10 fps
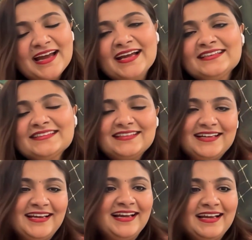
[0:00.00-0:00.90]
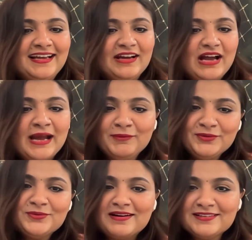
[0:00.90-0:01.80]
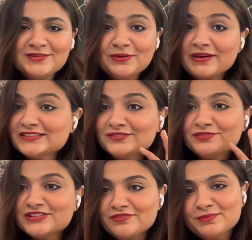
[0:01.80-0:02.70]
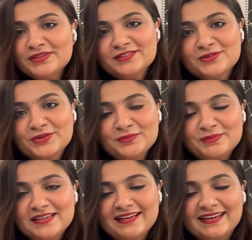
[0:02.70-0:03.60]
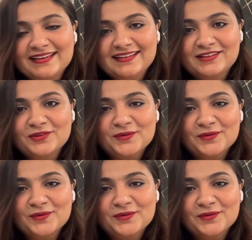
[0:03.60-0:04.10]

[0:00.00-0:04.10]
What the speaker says: And I'm going to ask you a question which everybody is going to be like,